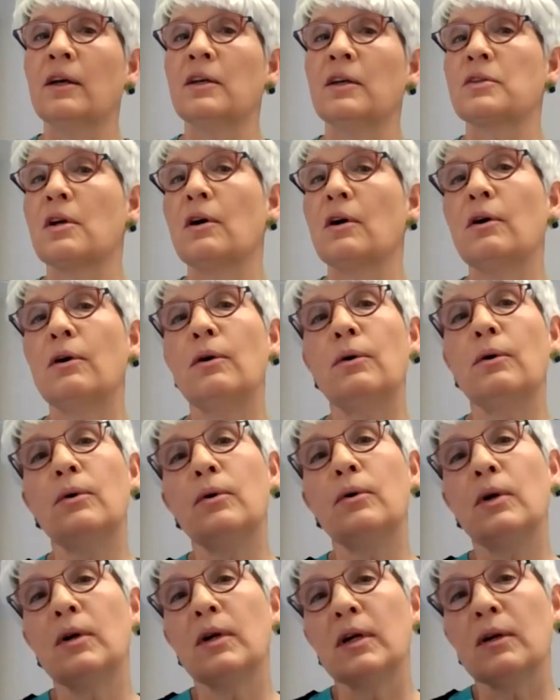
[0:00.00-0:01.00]

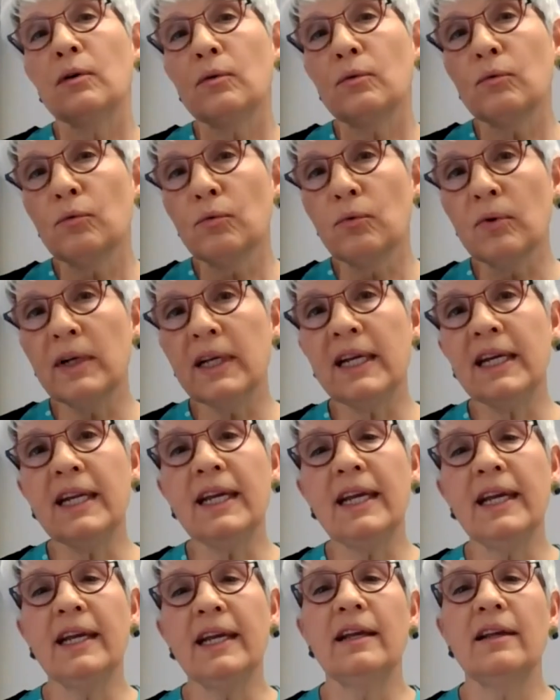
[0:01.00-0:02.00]
So
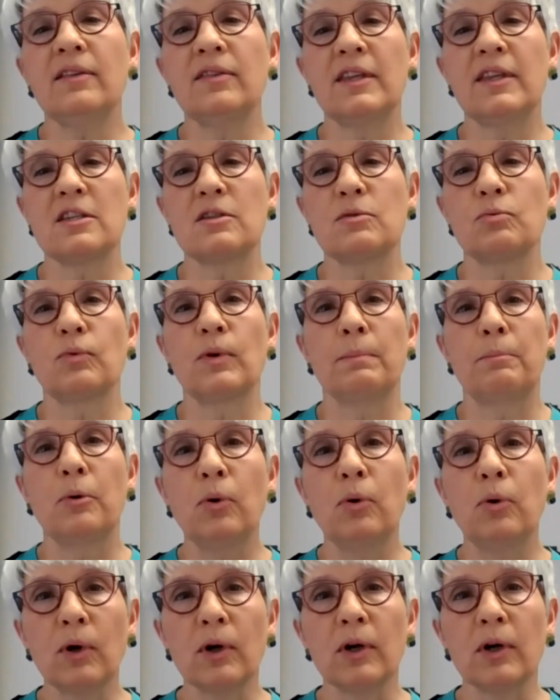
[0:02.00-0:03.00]
reading this
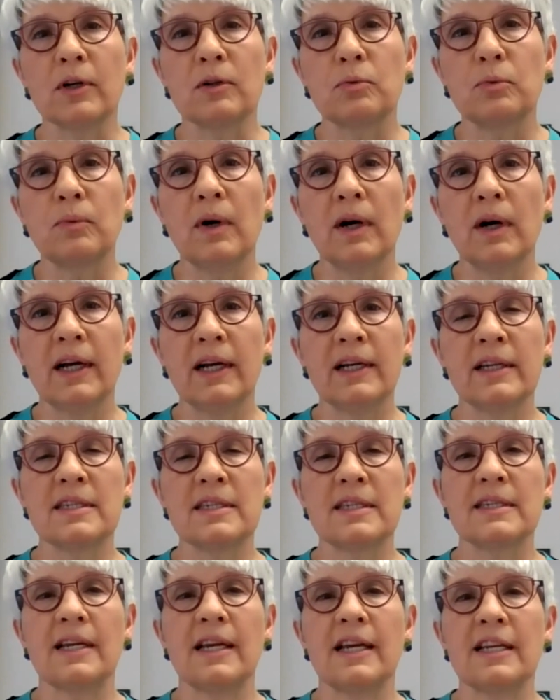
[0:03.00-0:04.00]
report
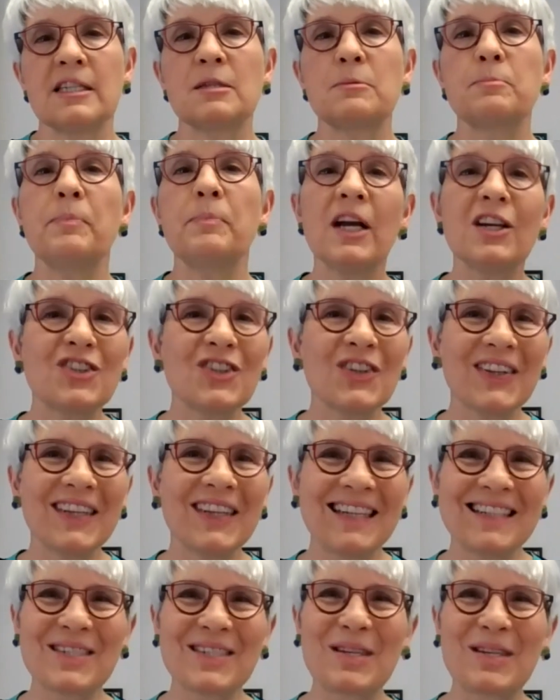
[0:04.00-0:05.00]
was
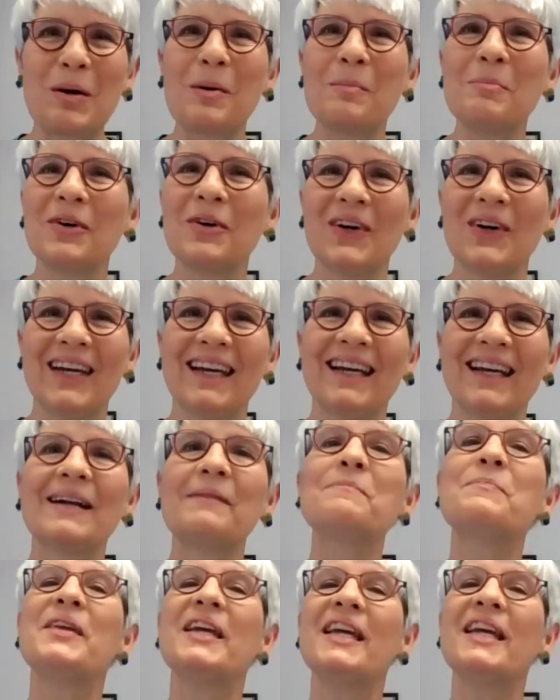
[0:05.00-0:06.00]
especially
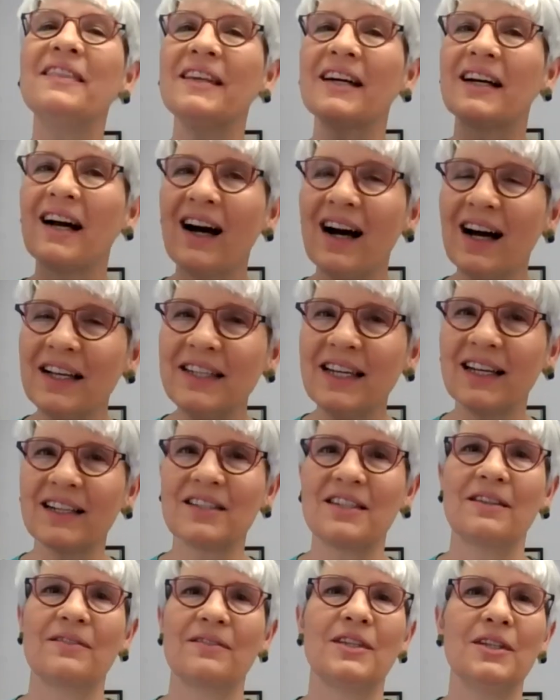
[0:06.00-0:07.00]
sobering in the
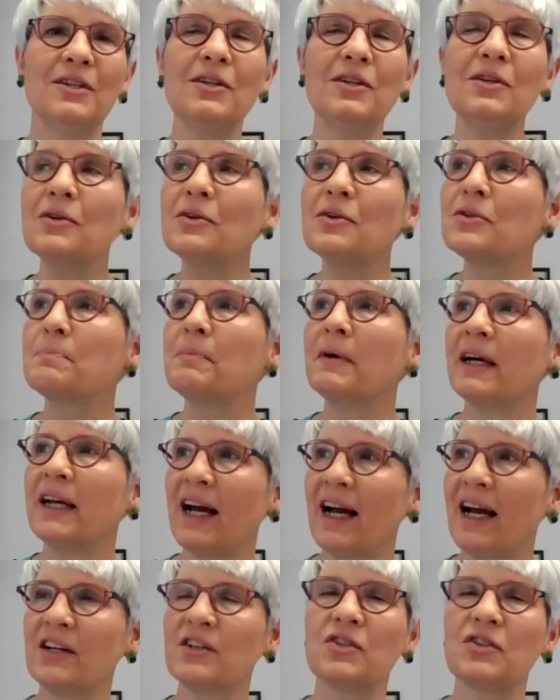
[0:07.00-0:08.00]
context of the news, but
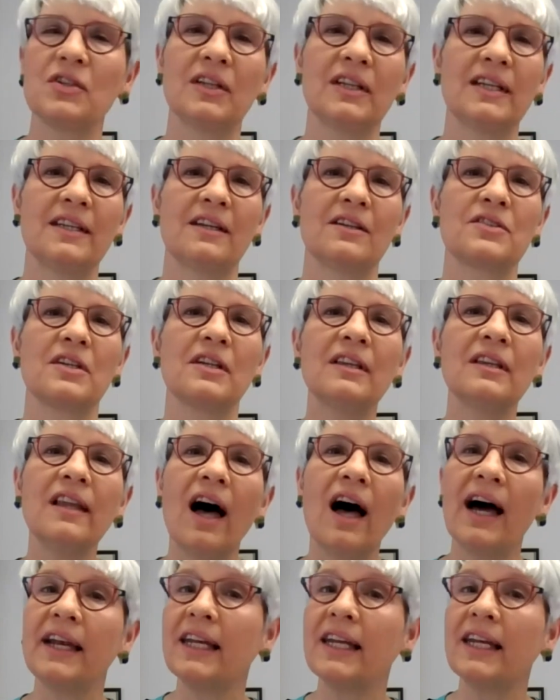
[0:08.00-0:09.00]
actually there's a
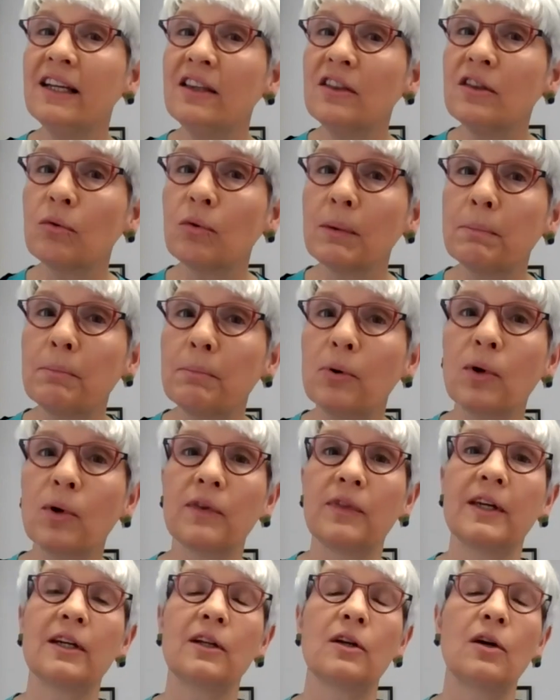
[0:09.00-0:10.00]
lot in the
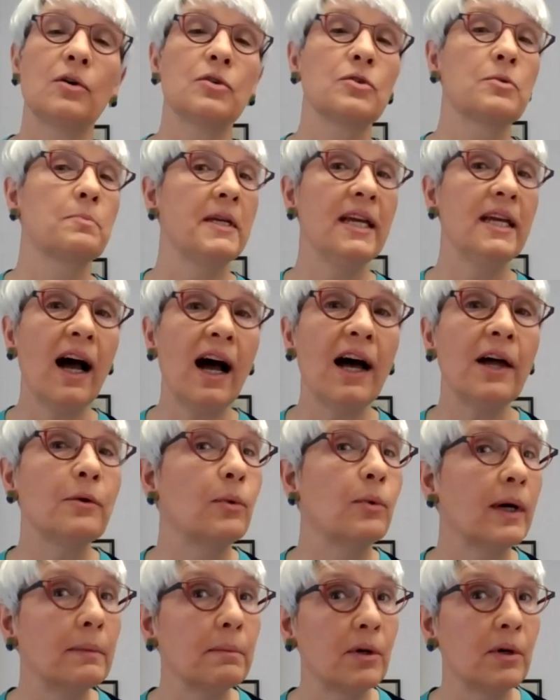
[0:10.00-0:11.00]
report that goes
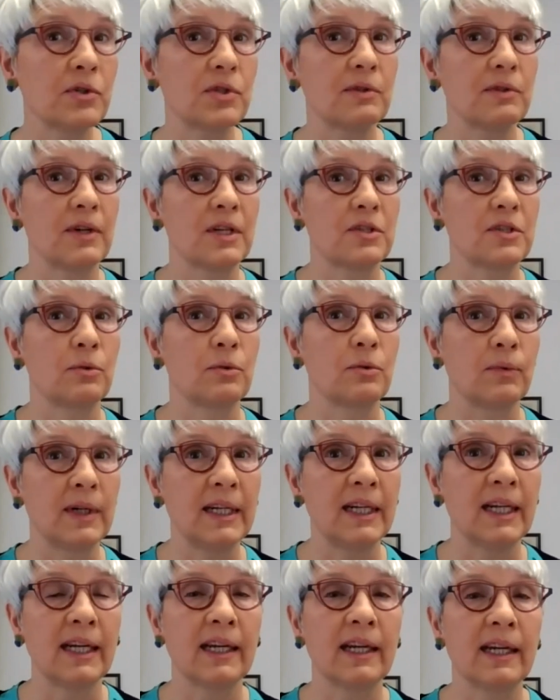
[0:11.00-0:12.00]
beyond what most of us are
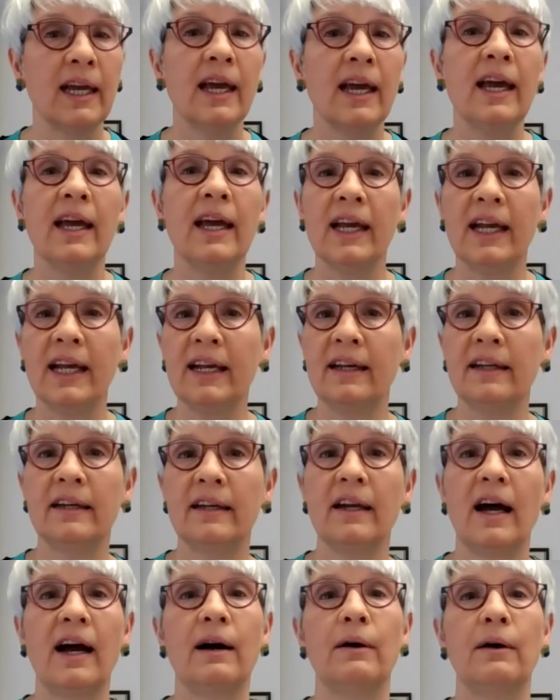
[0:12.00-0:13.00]
reading
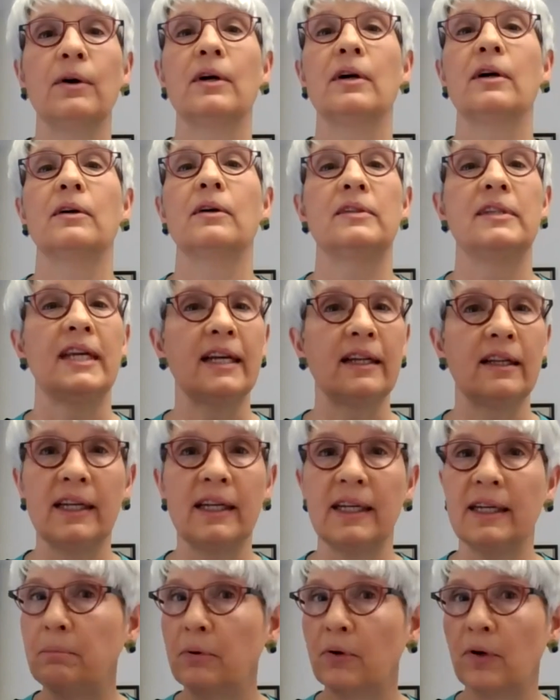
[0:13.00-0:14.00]
in our
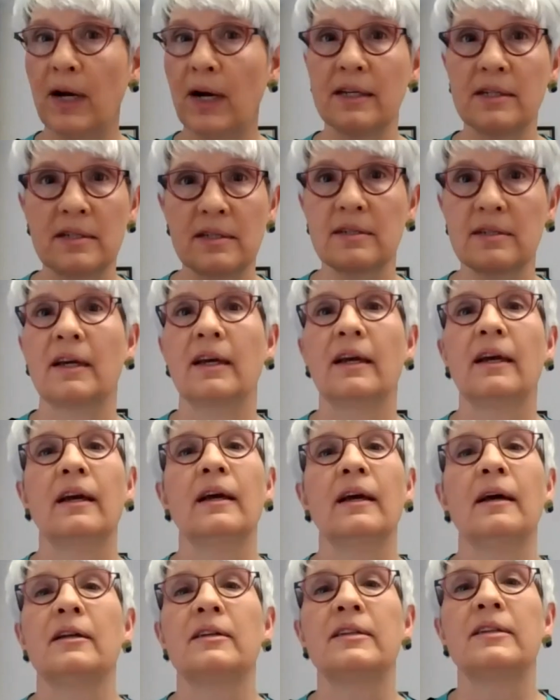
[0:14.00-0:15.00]
daily press
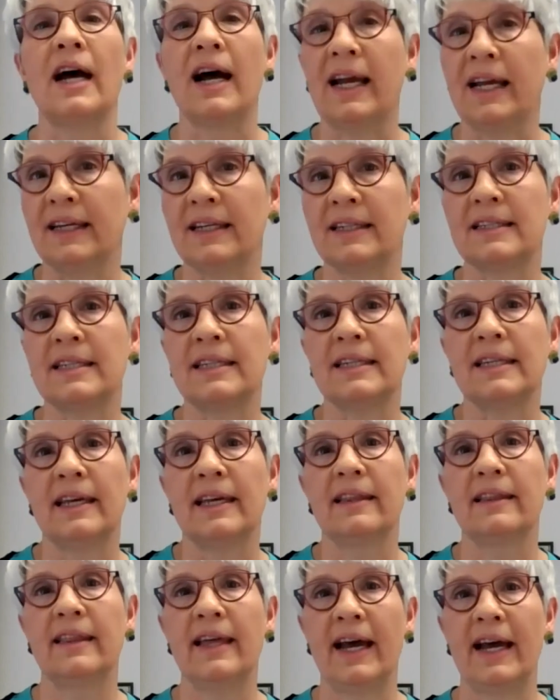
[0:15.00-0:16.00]
diet
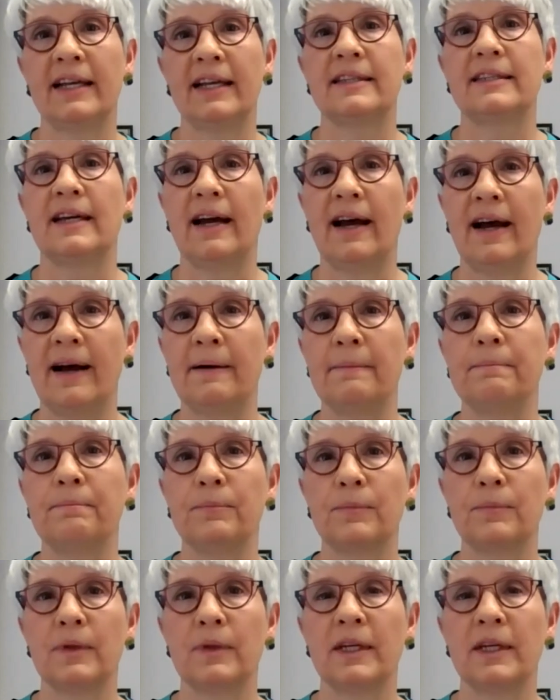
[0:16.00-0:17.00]
that
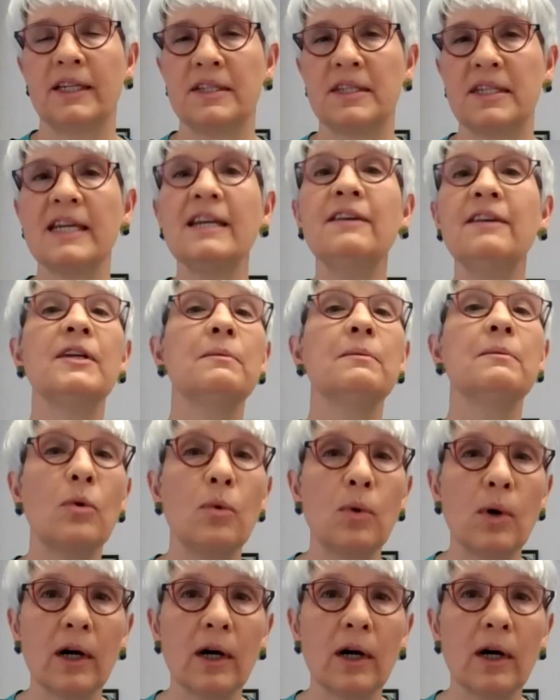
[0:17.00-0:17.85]
is even